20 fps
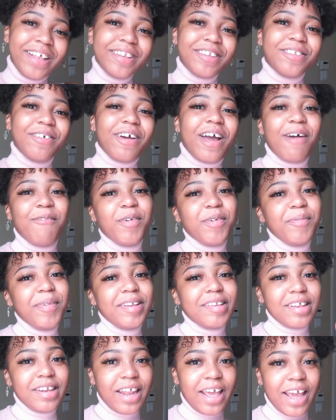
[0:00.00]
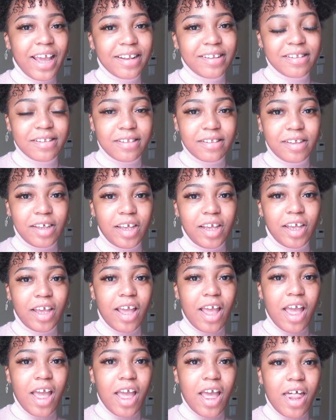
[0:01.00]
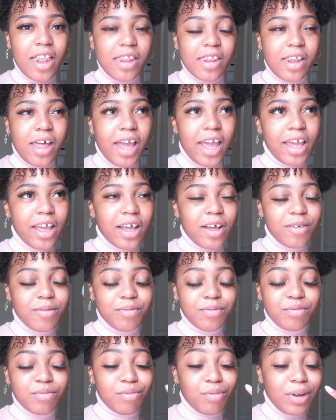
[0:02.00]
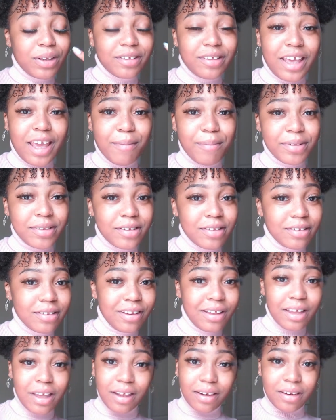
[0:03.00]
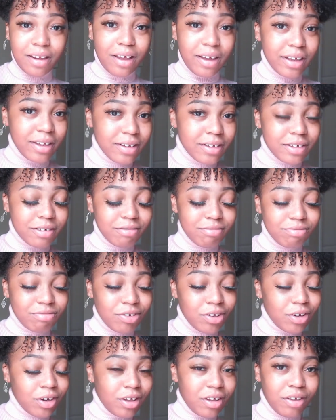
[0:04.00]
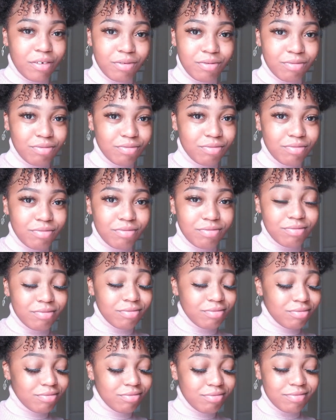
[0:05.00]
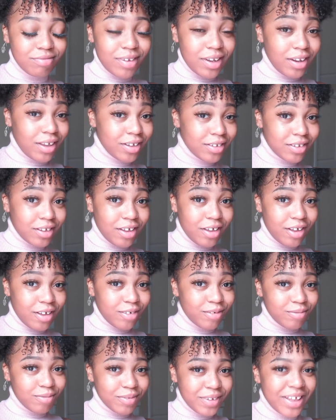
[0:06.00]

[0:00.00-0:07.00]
So come with me today to see like what campus is looking like, you know? Let's go.